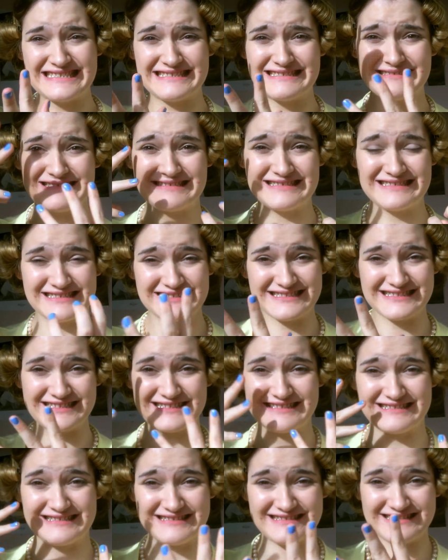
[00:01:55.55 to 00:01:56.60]
I
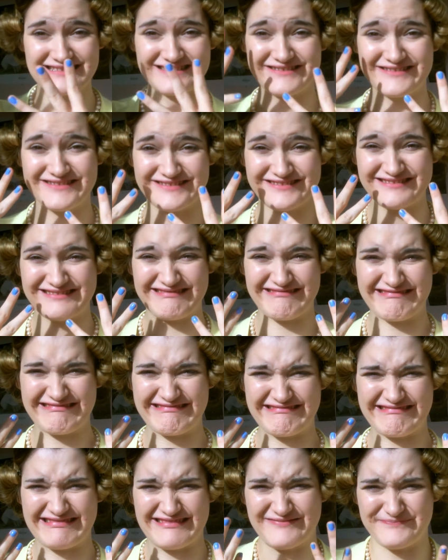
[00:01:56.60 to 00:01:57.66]
was really hoping that the
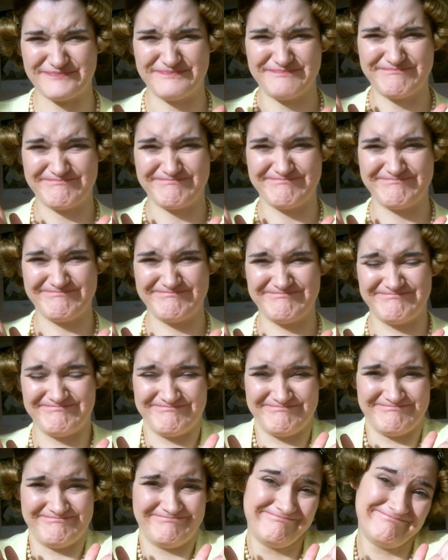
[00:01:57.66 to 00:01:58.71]
sun wouldn't affect the
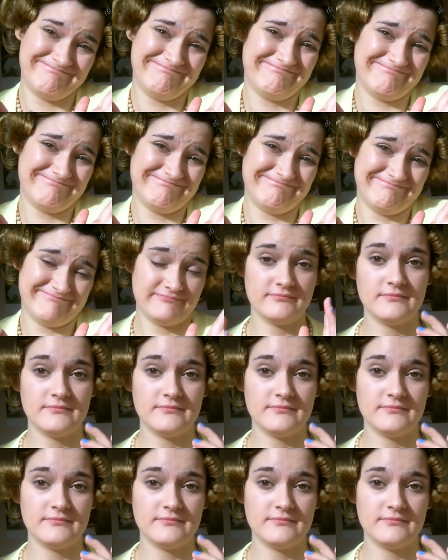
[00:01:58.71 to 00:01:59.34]
tutorial too much,